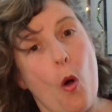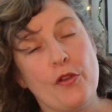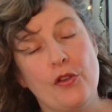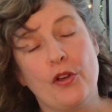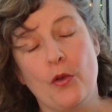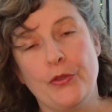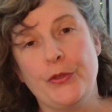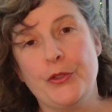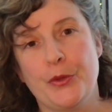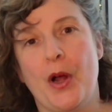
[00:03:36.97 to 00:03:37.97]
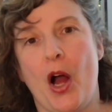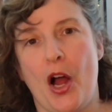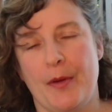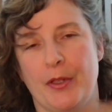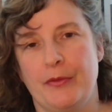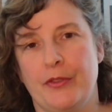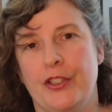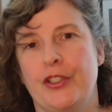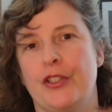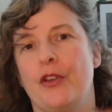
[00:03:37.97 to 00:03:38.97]
You can also do a hybrid
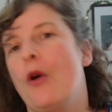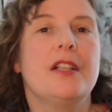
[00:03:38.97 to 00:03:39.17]
version.